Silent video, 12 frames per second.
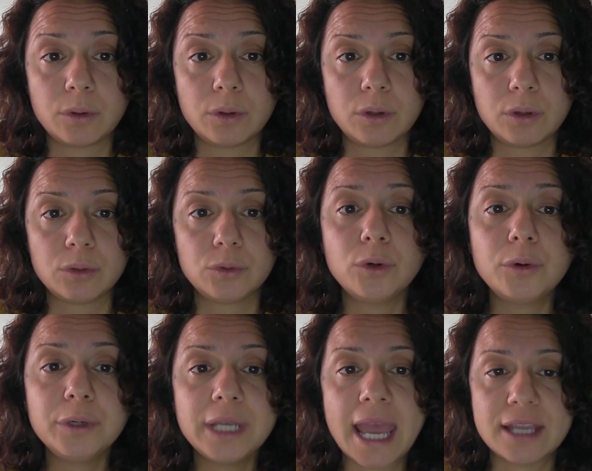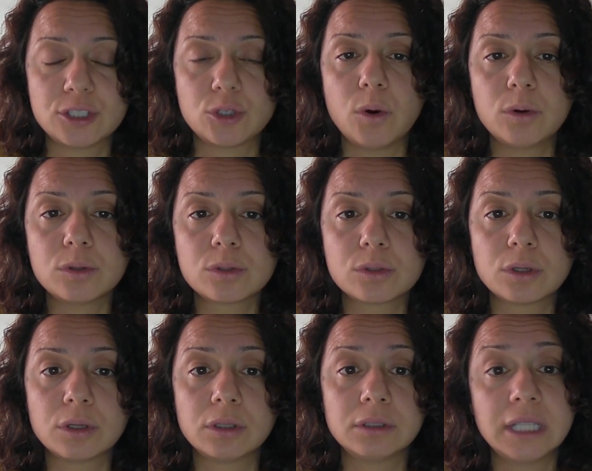thorny hedgehogs,
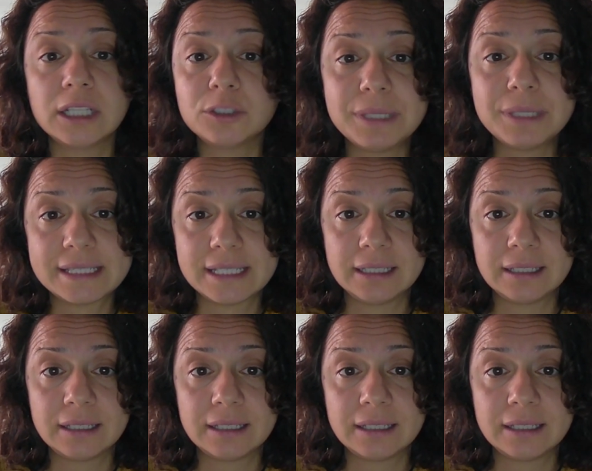not be seen,